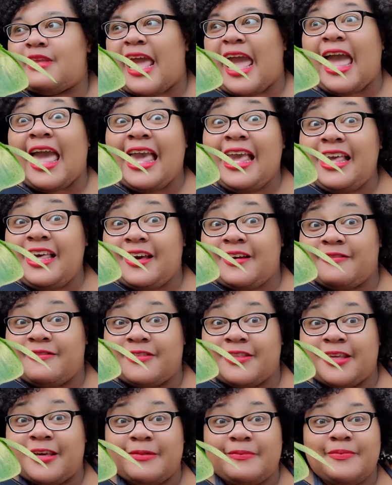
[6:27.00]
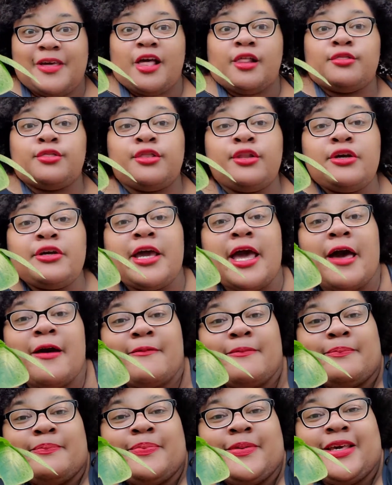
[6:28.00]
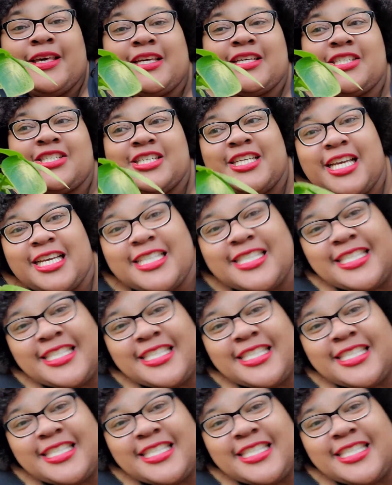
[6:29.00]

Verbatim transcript: 8 of them. Look how big she has